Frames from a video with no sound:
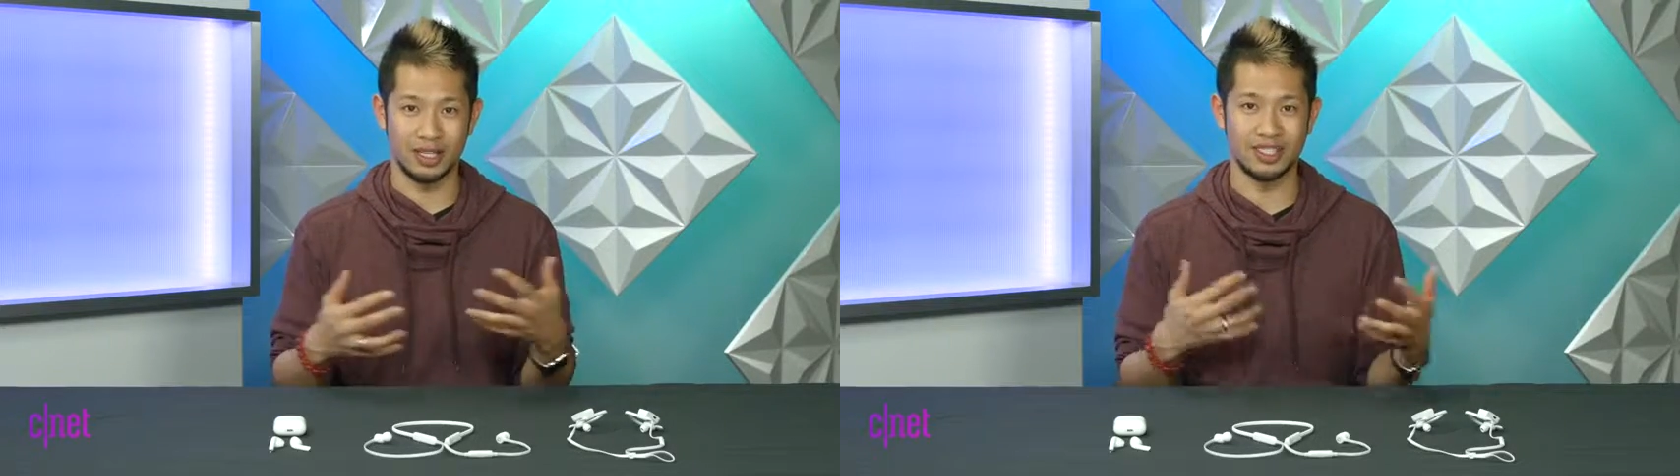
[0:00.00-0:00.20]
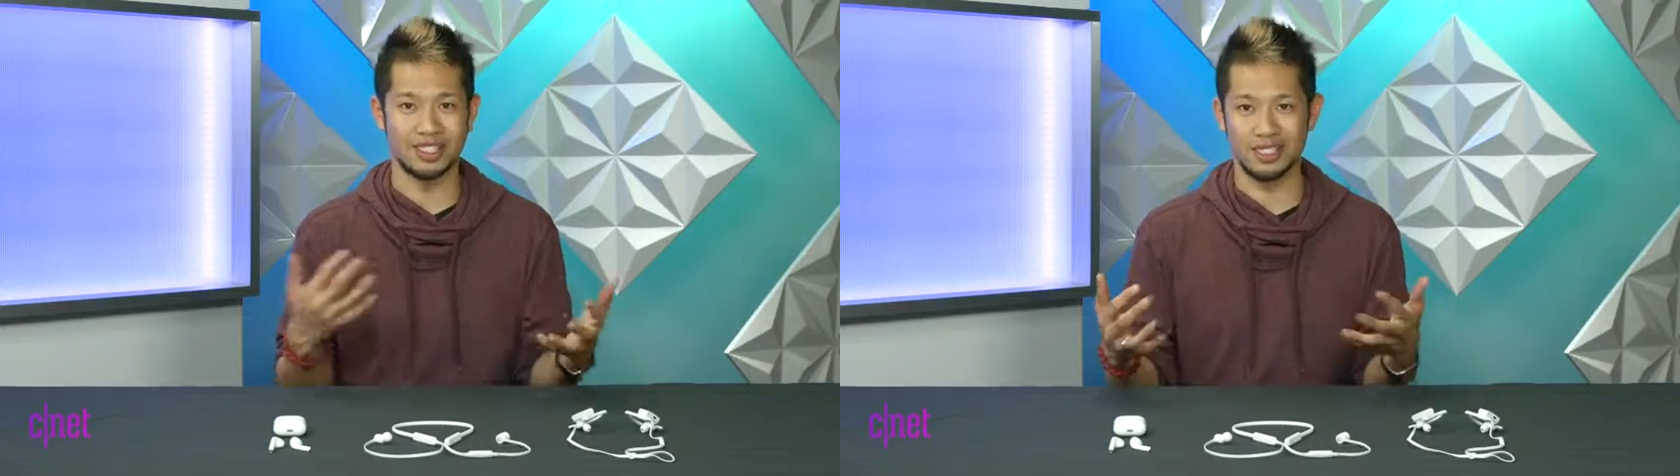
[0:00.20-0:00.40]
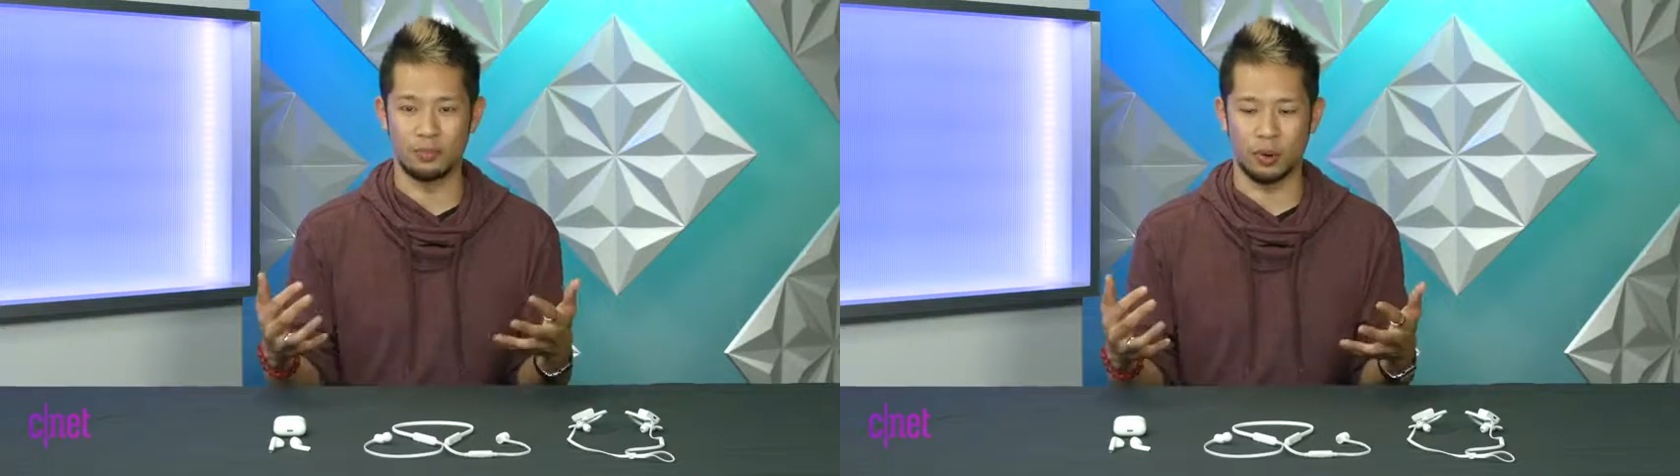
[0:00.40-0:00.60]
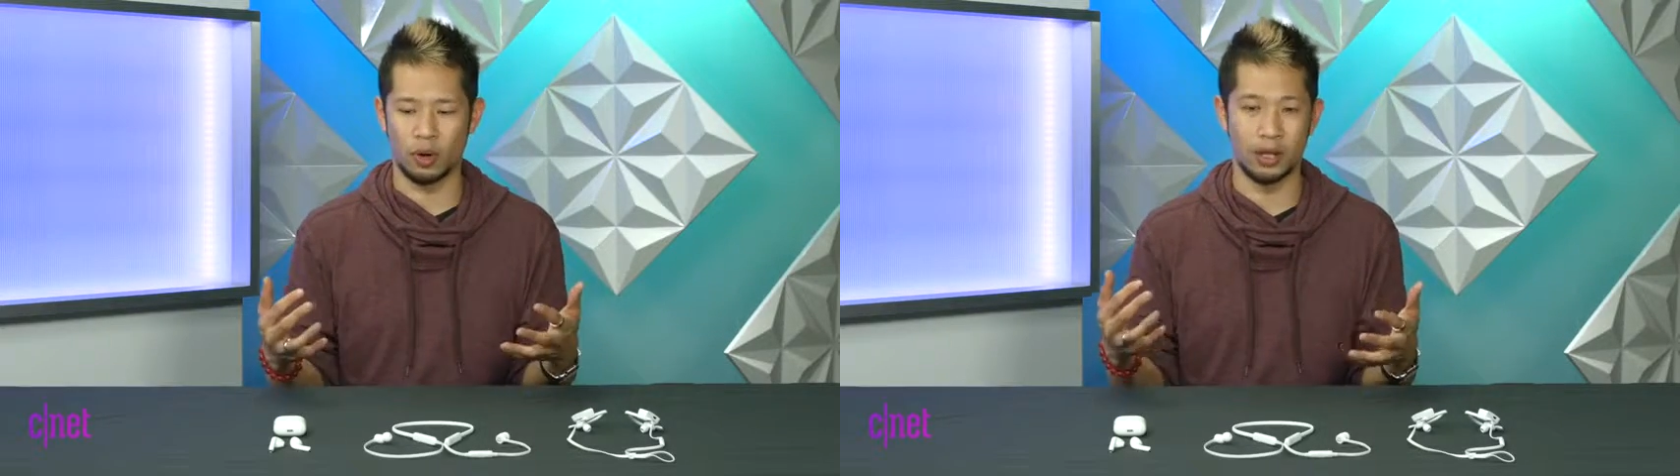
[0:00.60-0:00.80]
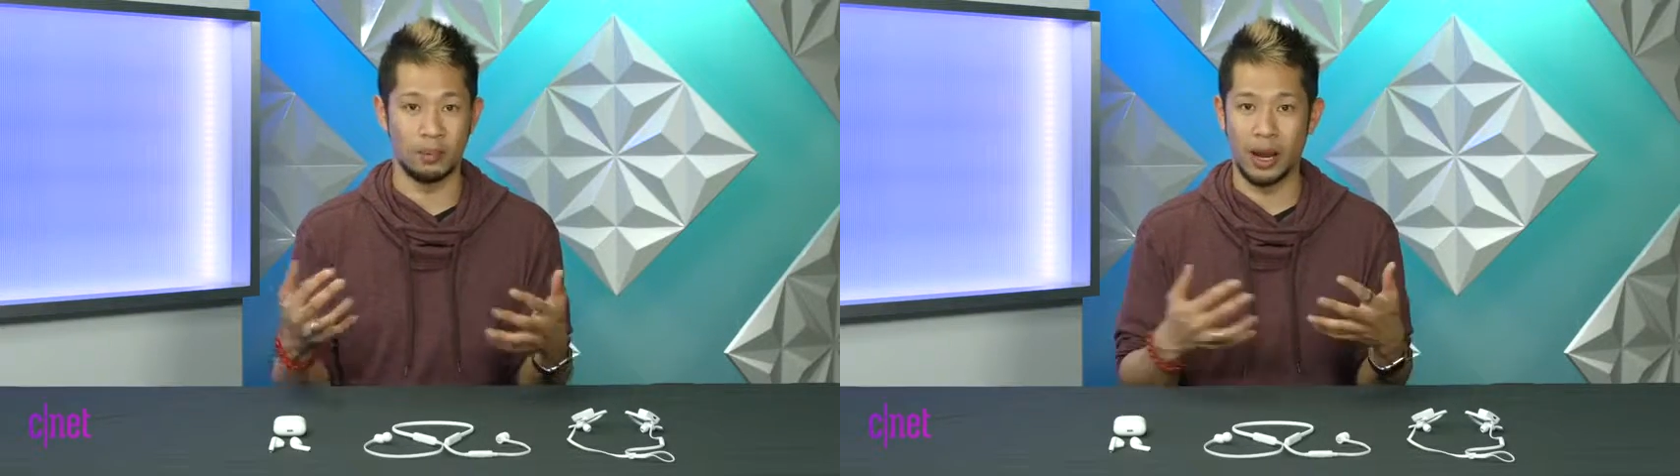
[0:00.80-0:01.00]
because this is
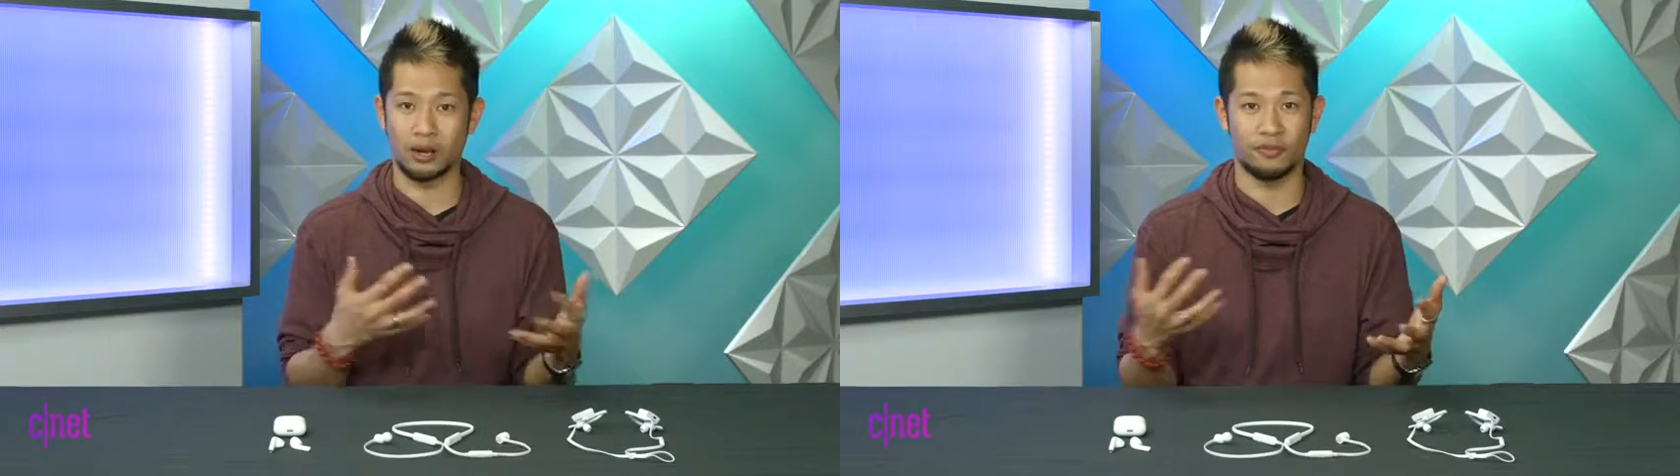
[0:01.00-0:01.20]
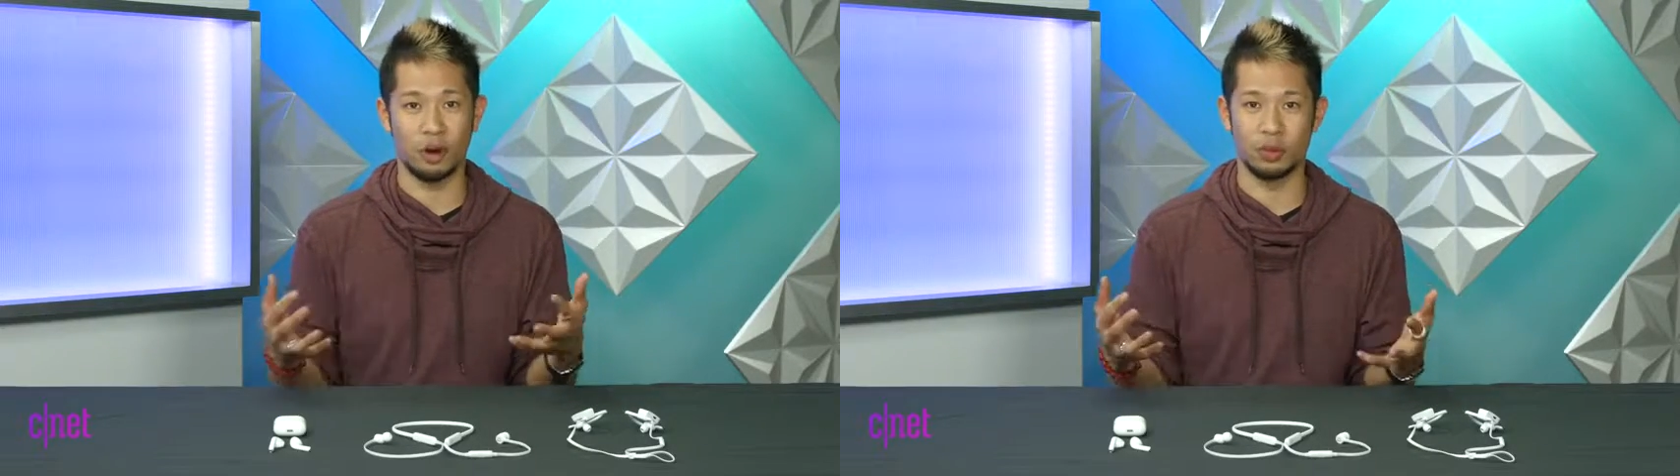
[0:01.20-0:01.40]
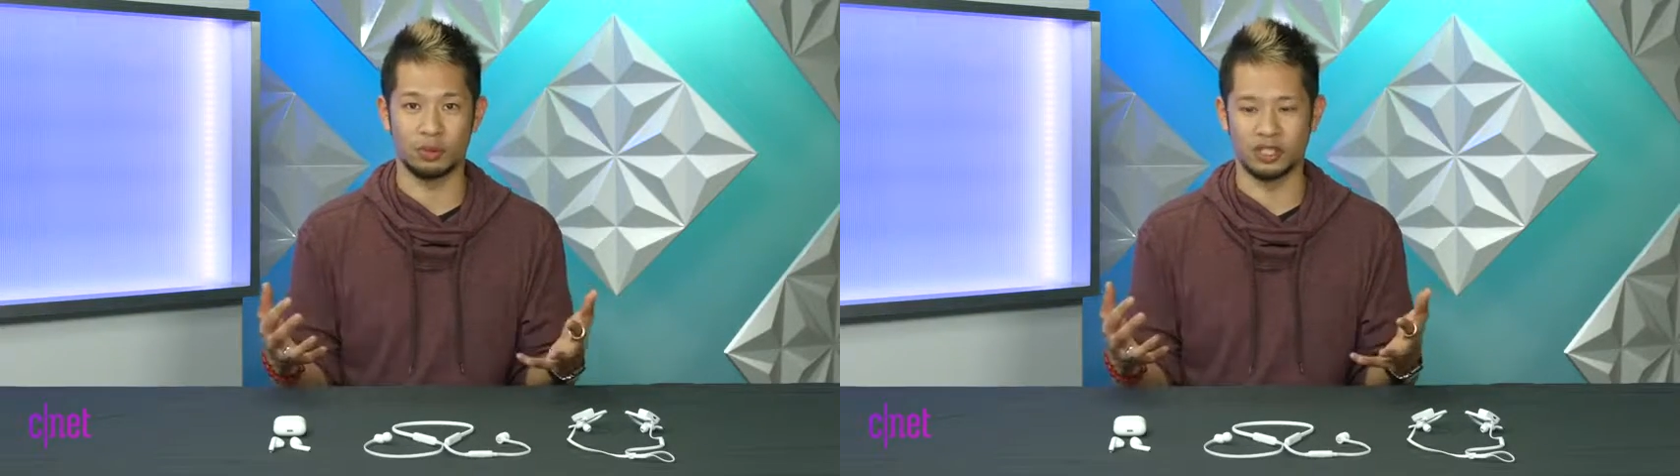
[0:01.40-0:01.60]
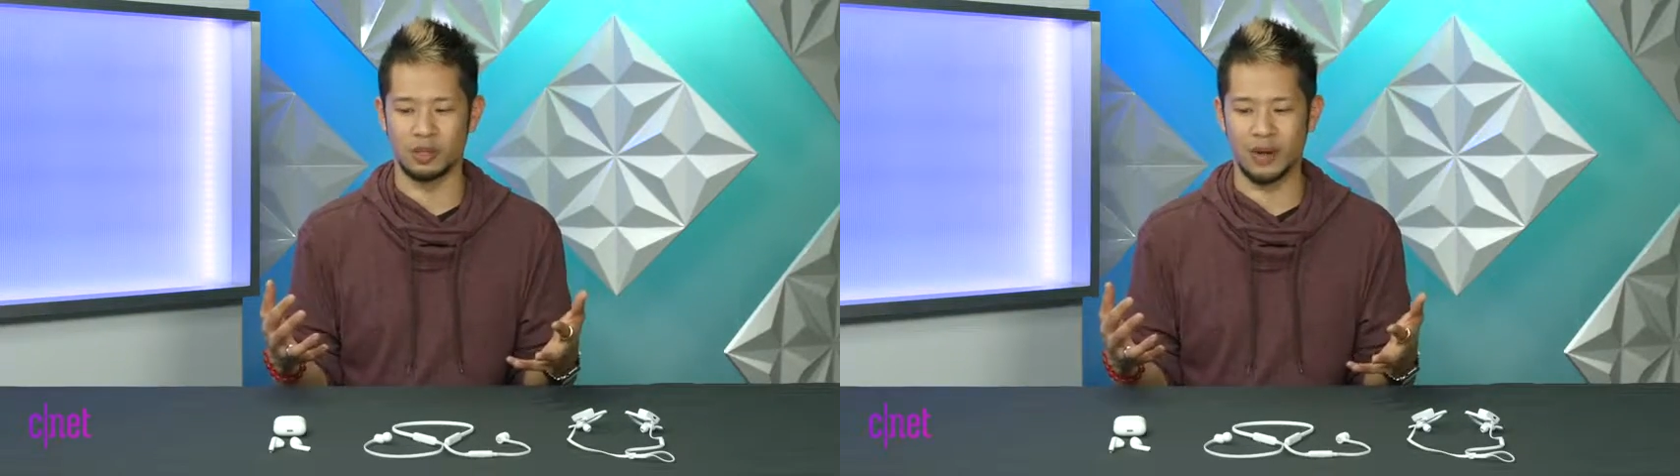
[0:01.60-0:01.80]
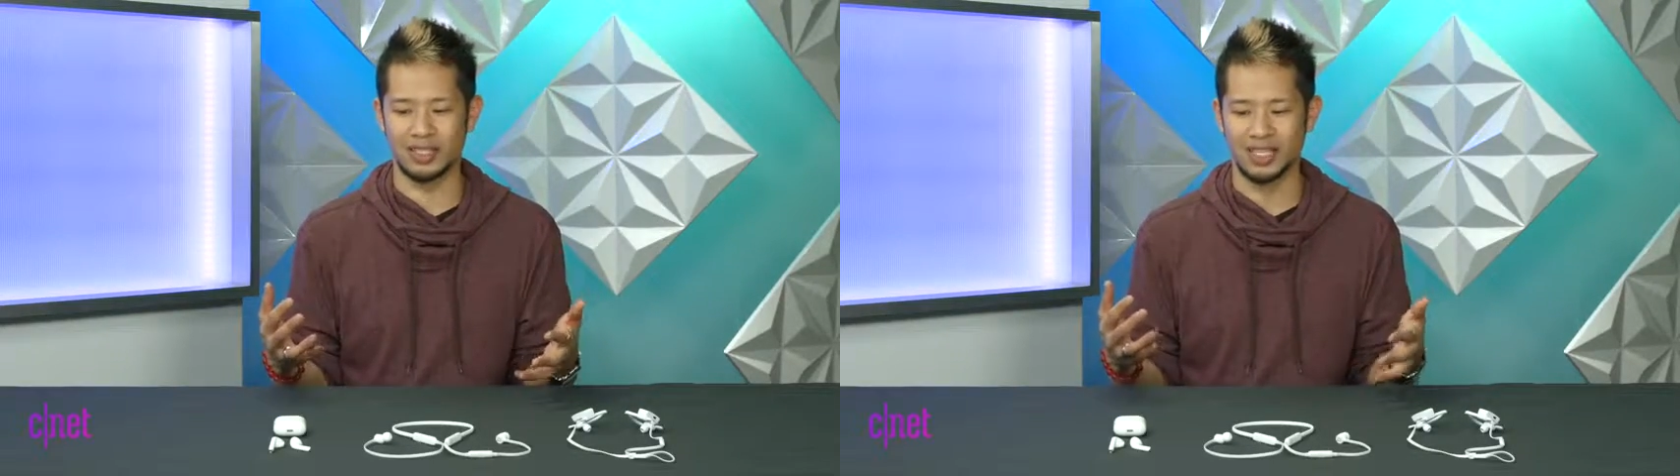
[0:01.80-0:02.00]
important in the microphone, which
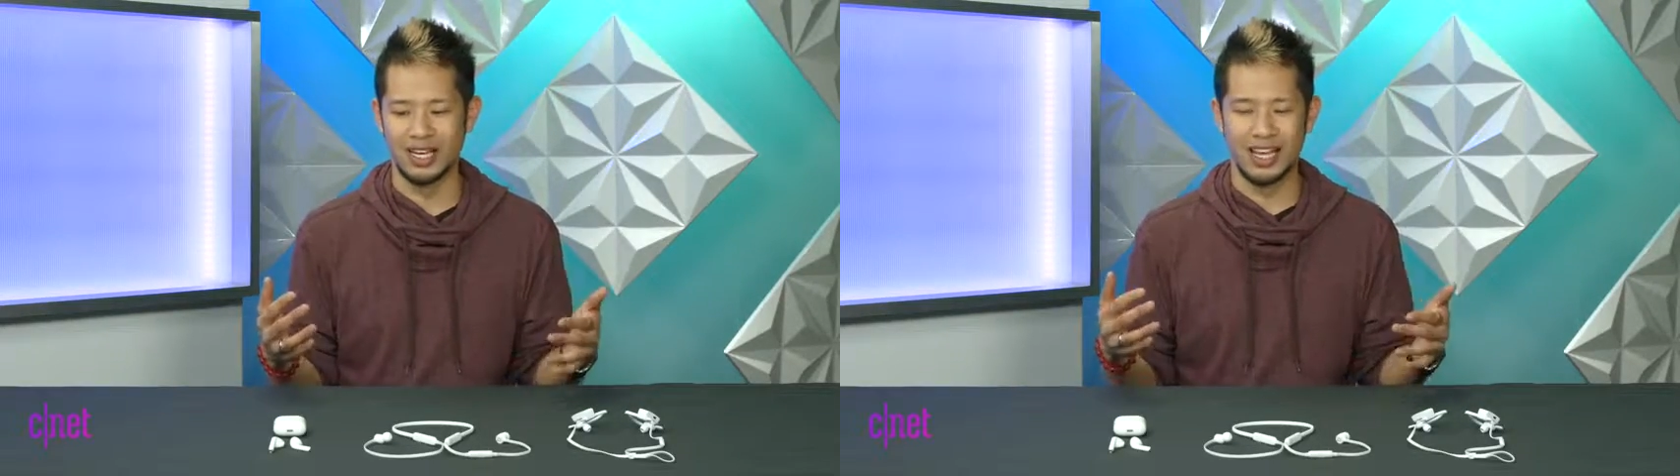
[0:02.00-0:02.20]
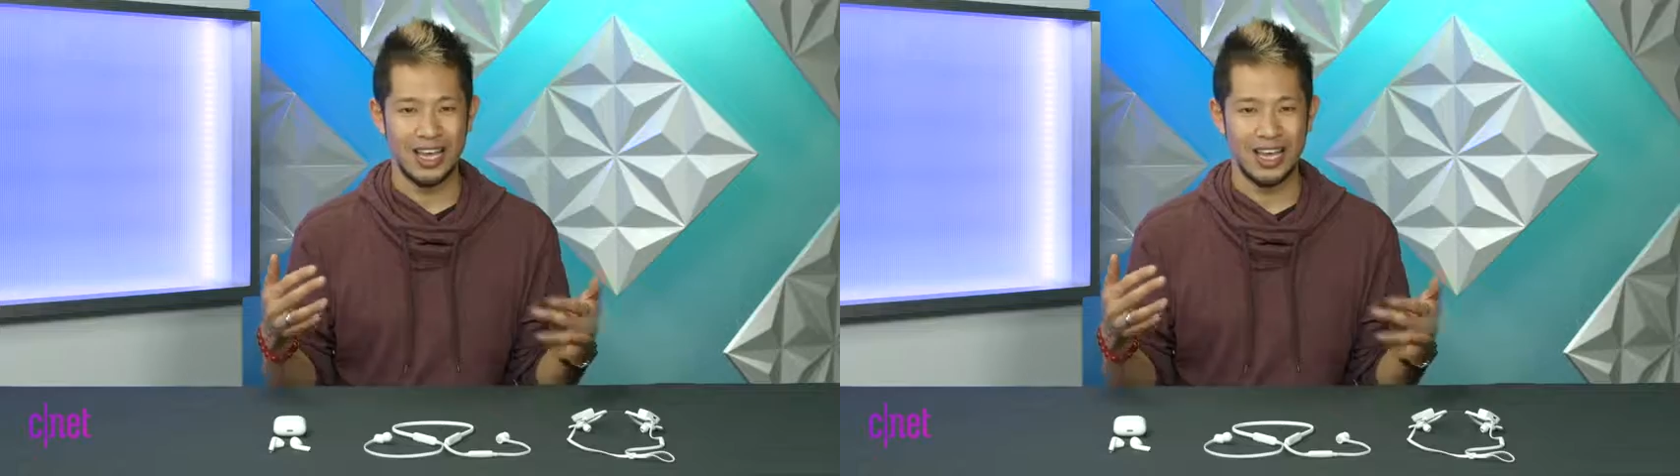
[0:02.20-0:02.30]
one's the best,